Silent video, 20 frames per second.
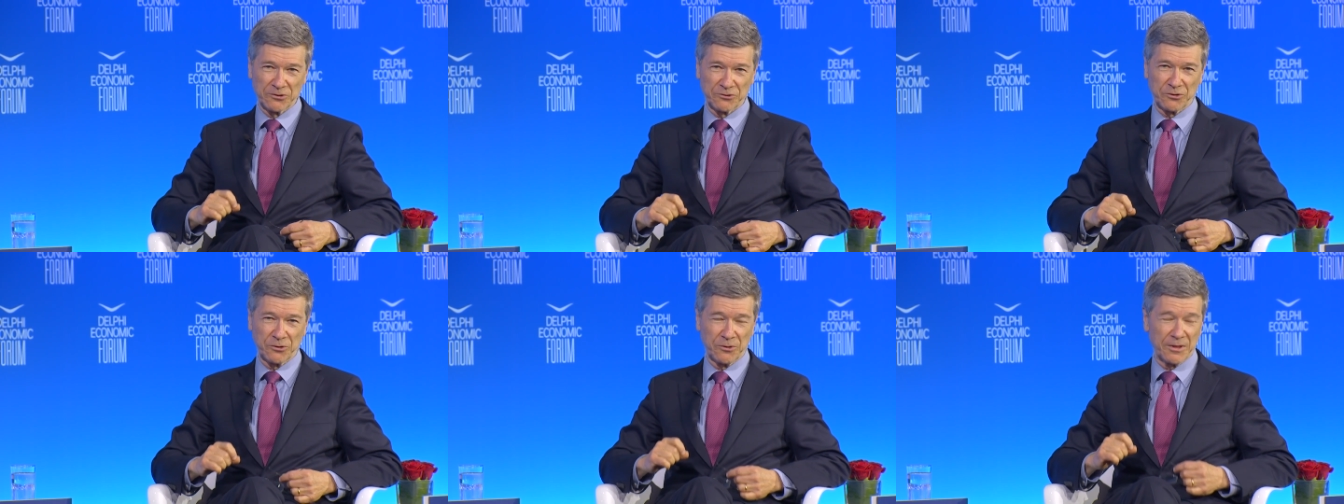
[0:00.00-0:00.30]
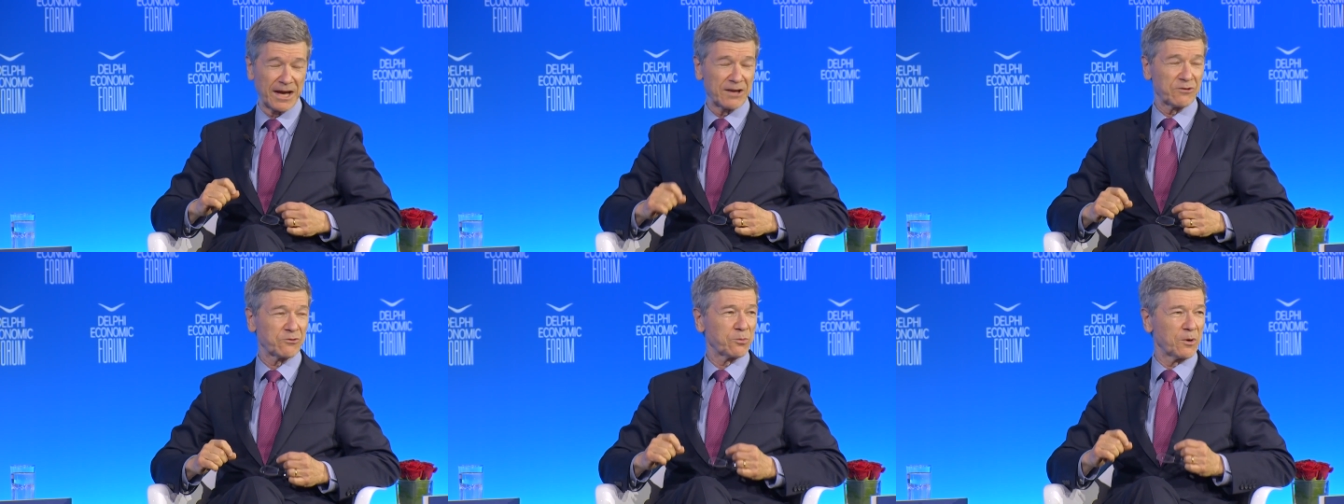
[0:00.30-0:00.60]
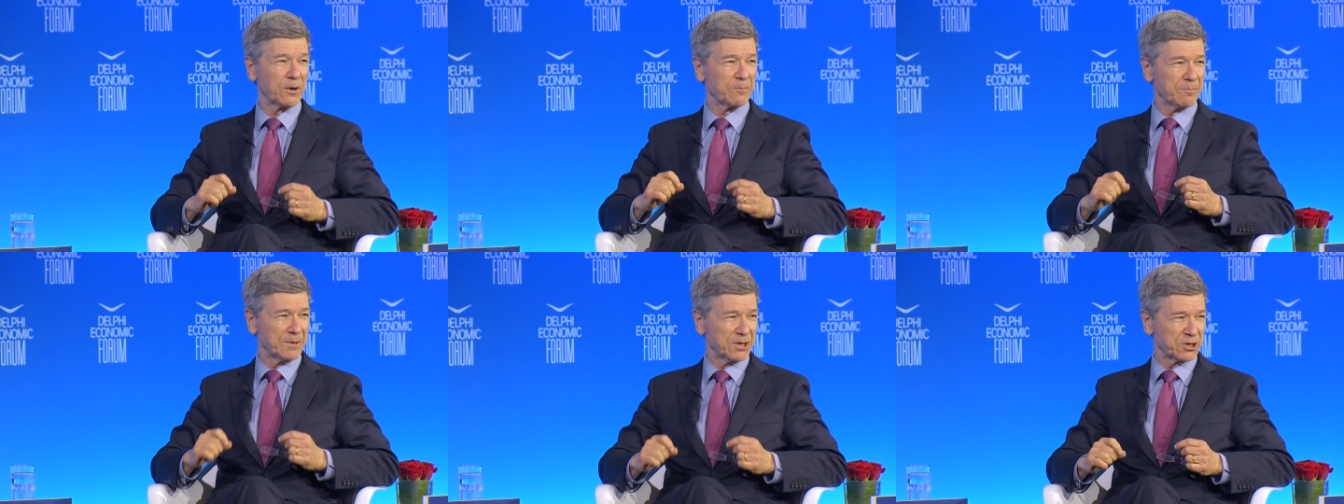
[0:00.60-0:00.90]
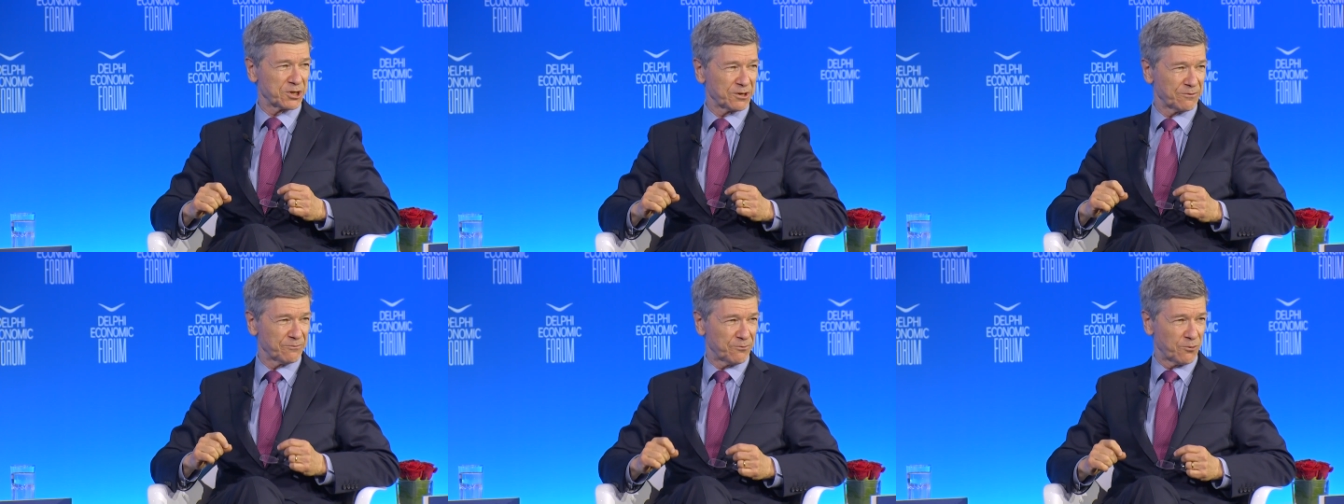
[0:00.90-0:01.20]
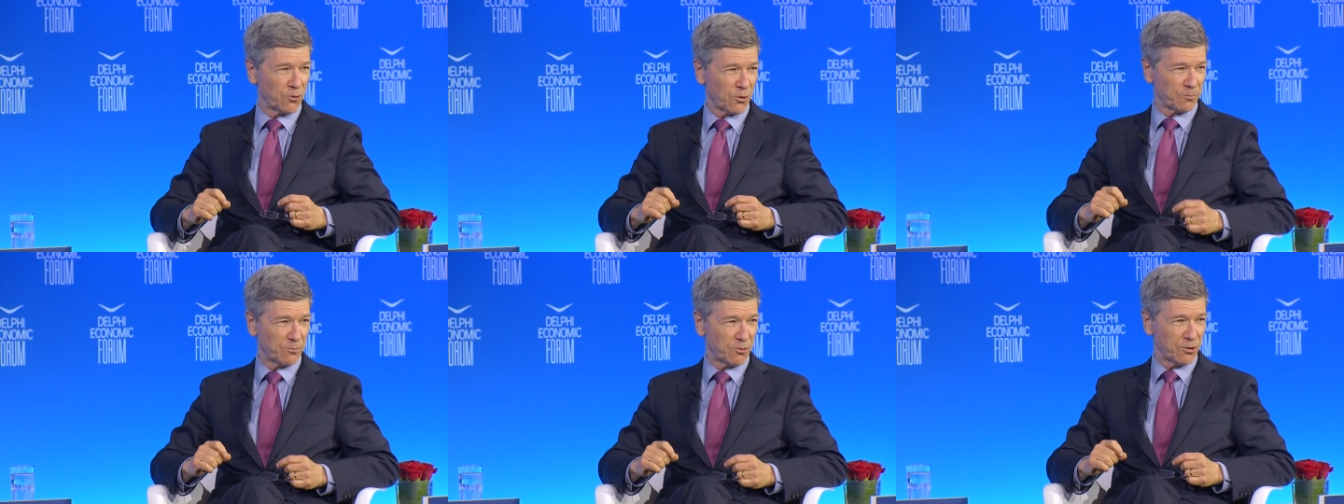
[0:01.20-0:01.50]
So that's what Mission
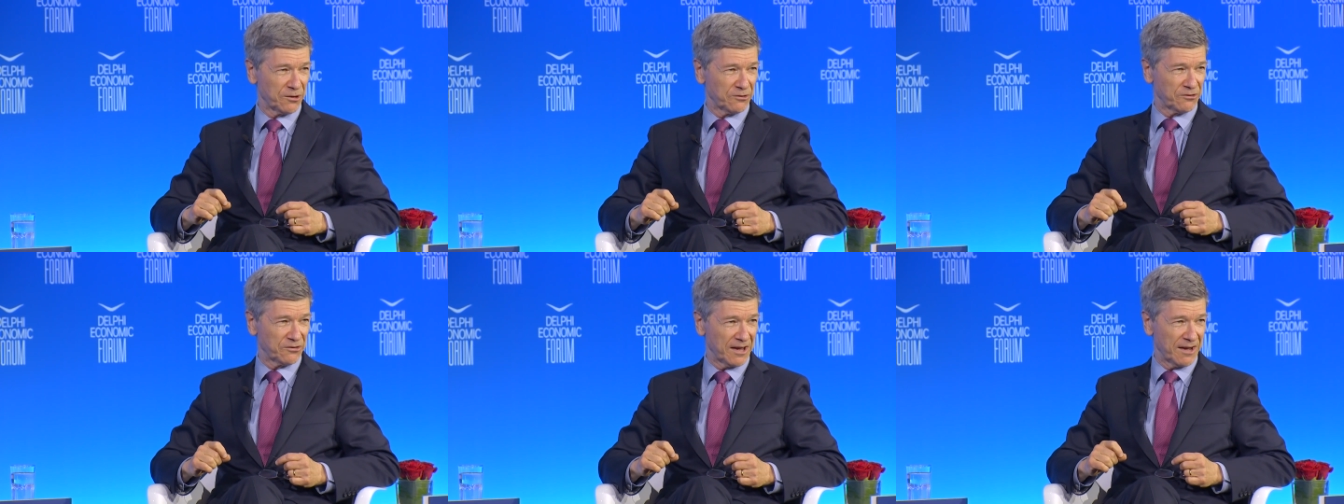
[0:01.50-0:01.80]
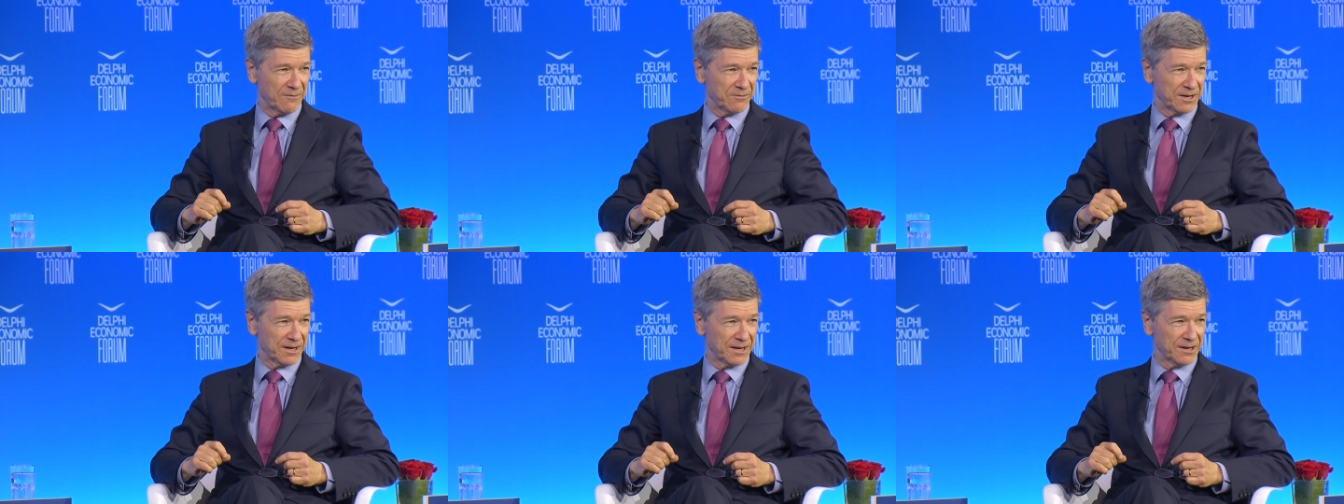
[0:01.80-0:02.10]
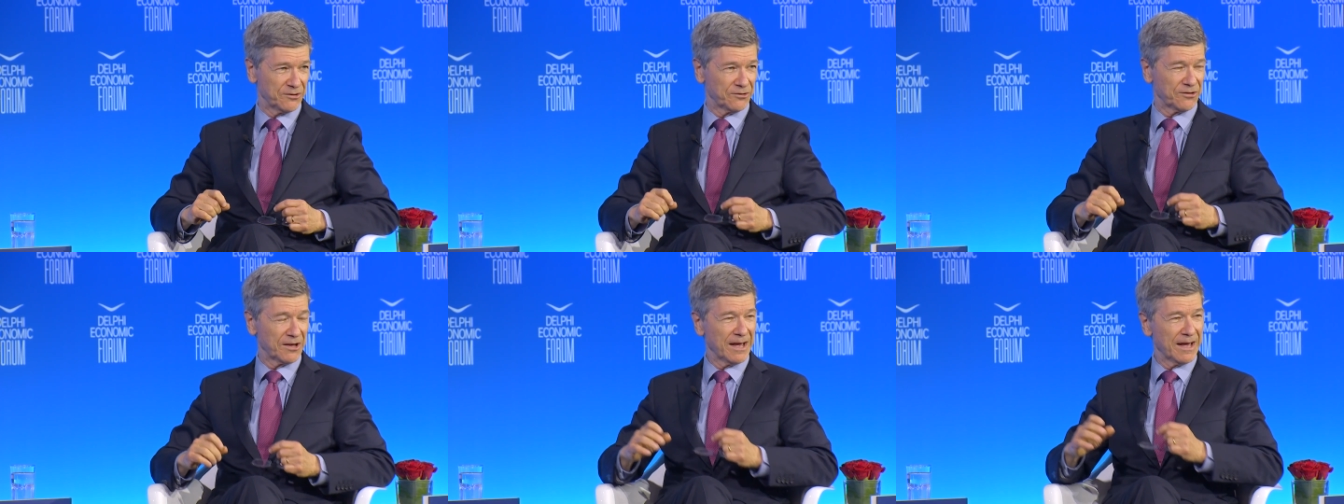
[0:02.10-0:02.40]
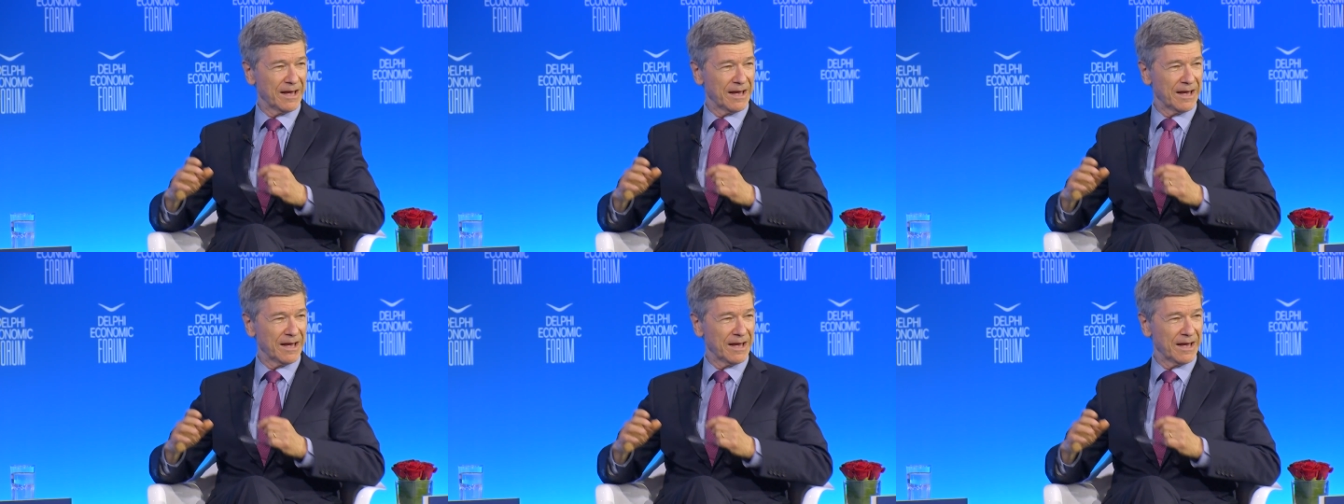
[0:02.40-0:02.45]
4.7 is,